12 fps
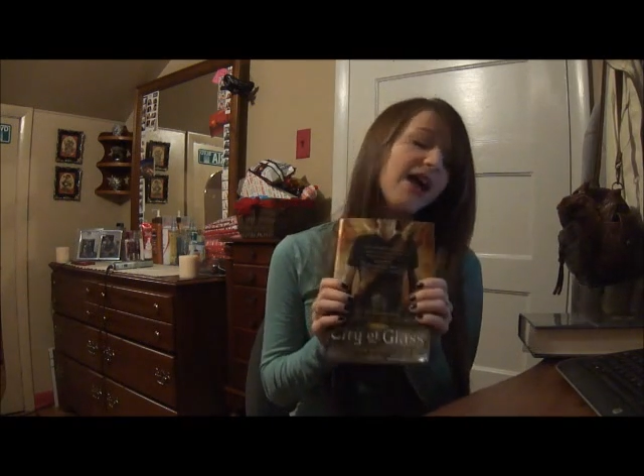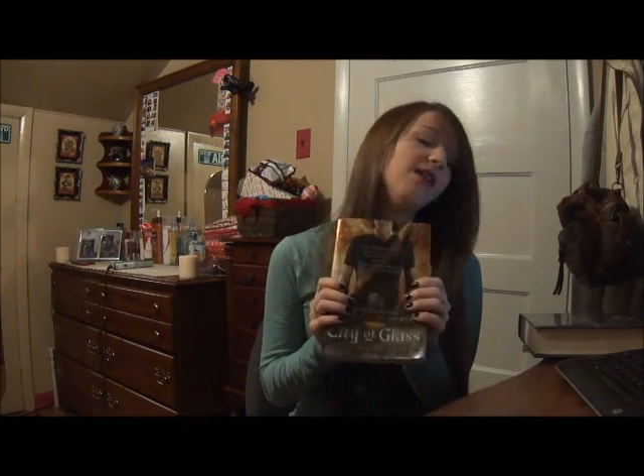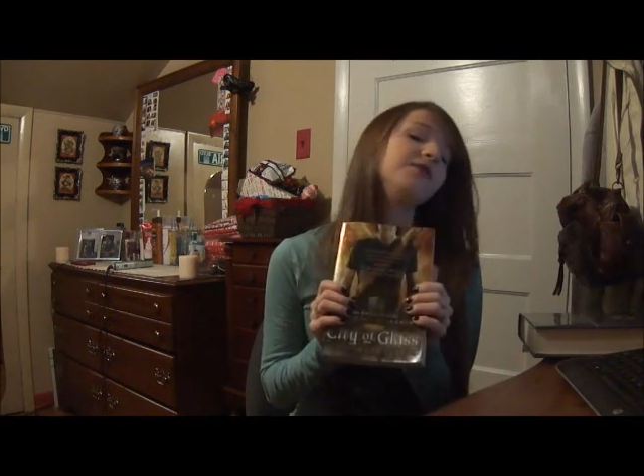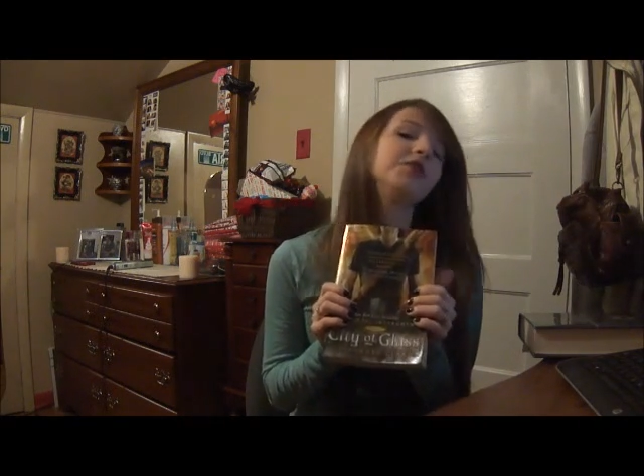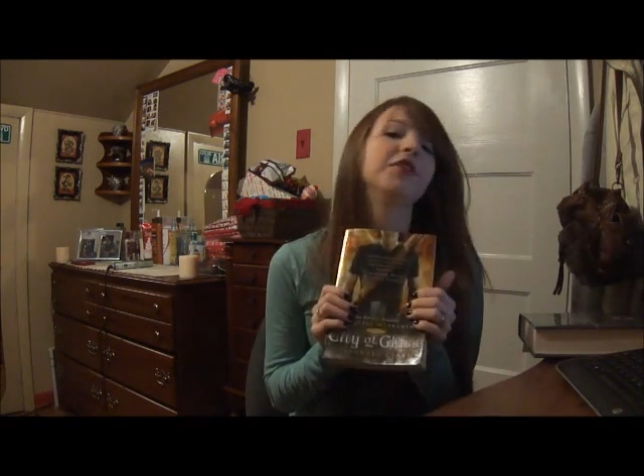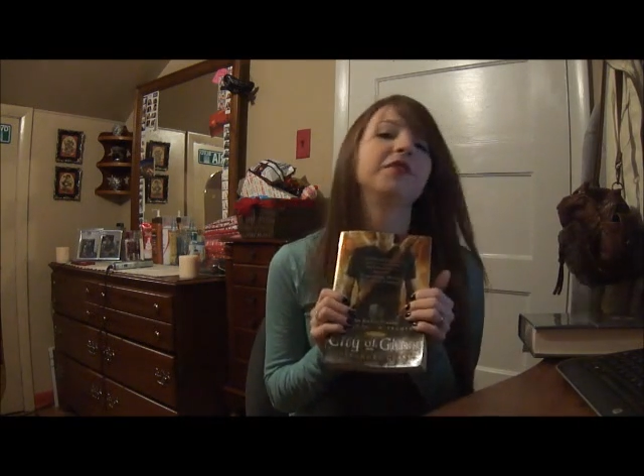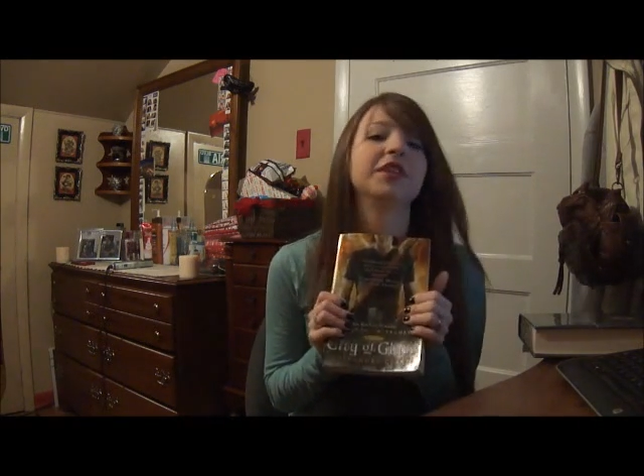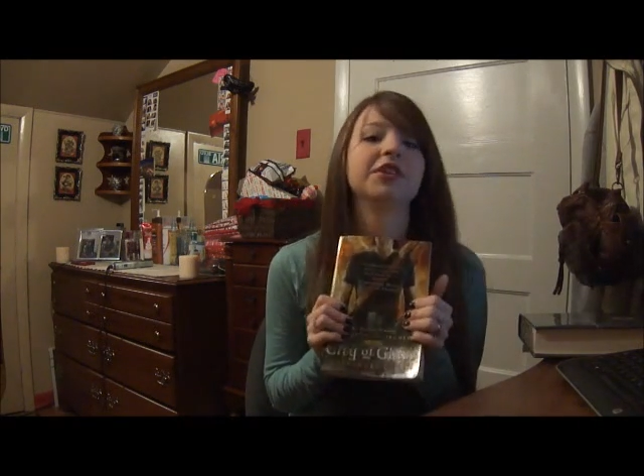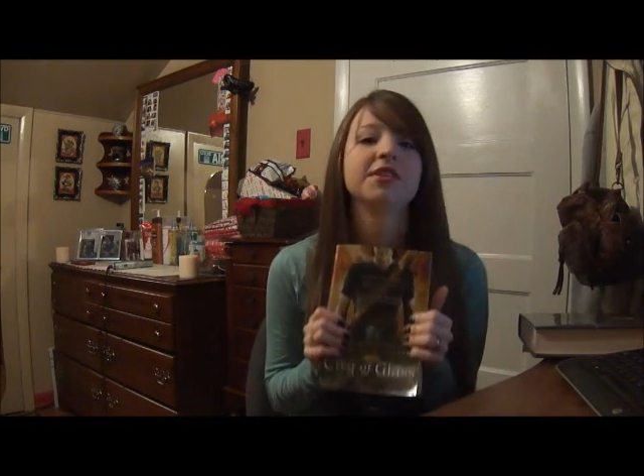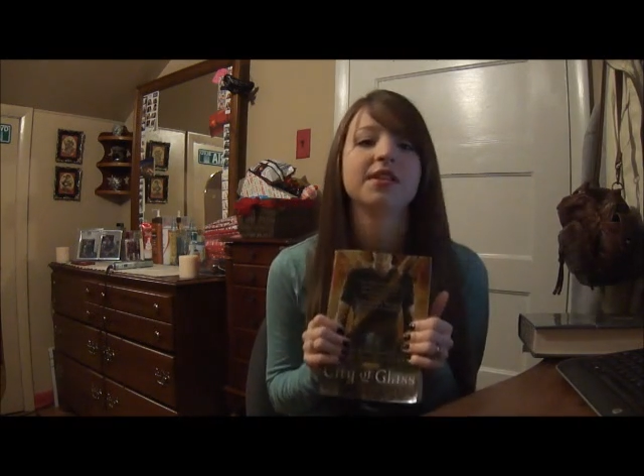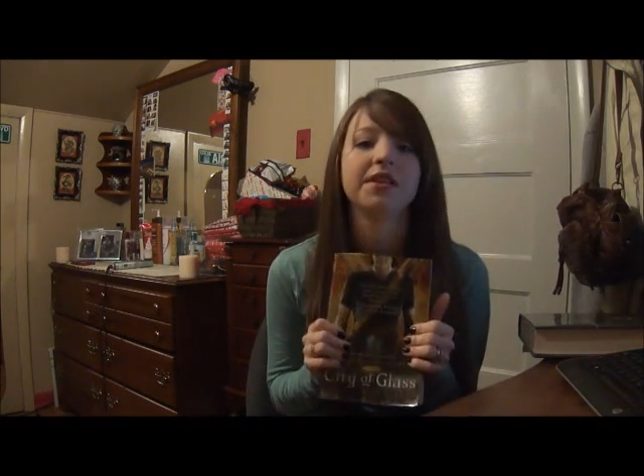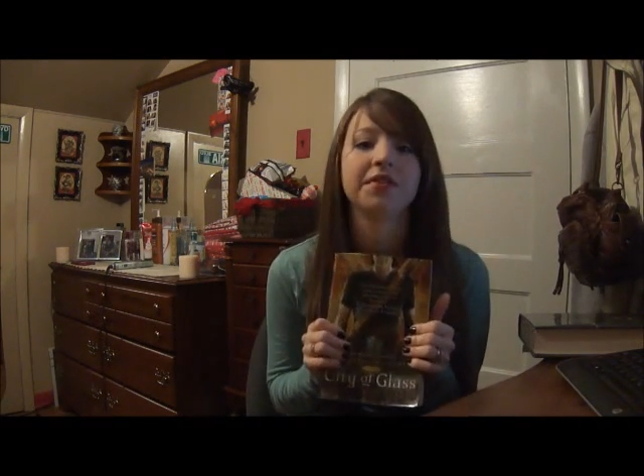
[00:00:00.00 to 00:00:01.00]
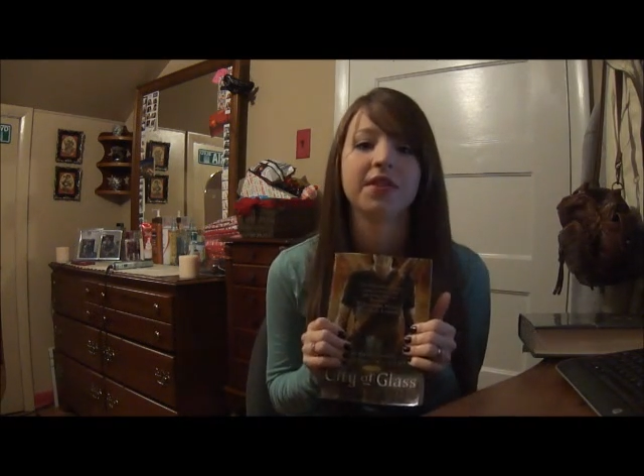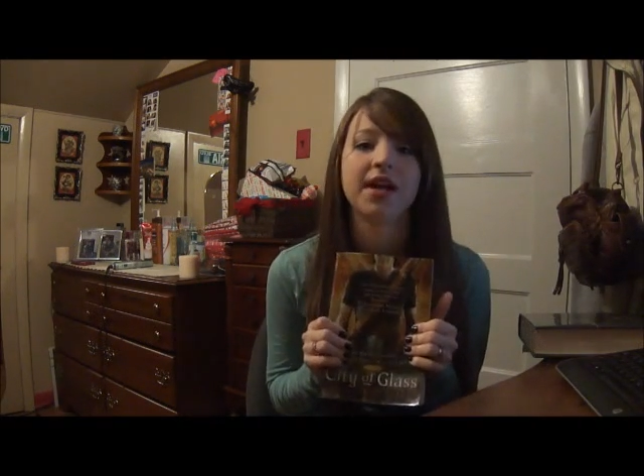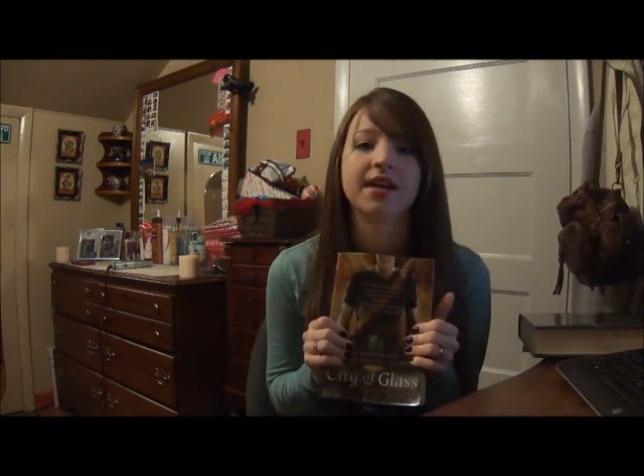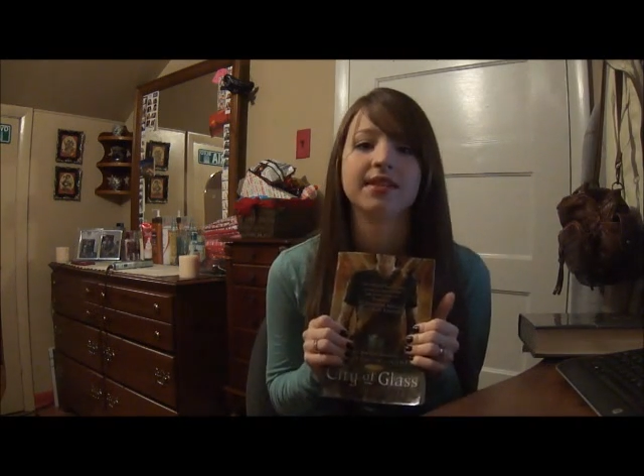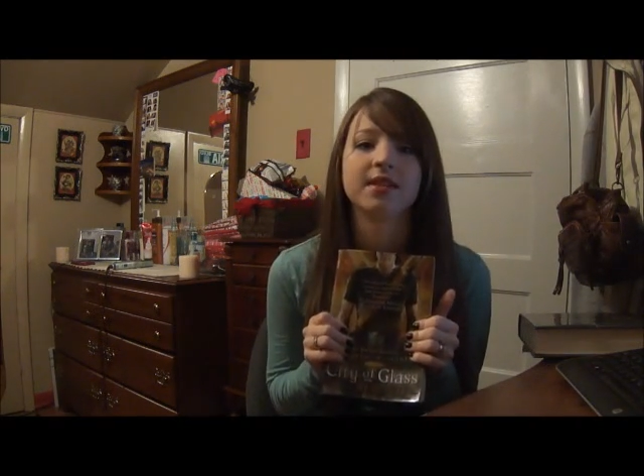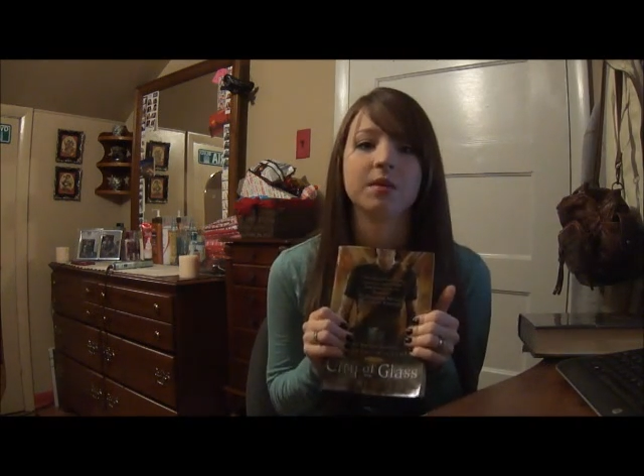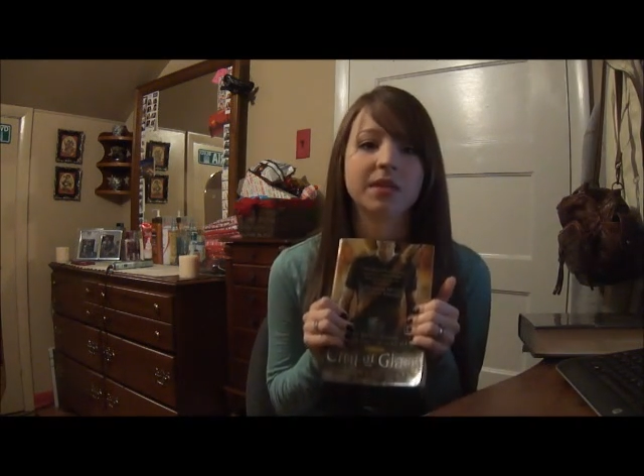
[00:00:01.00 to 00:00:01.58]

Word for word: after I finish City of Glass,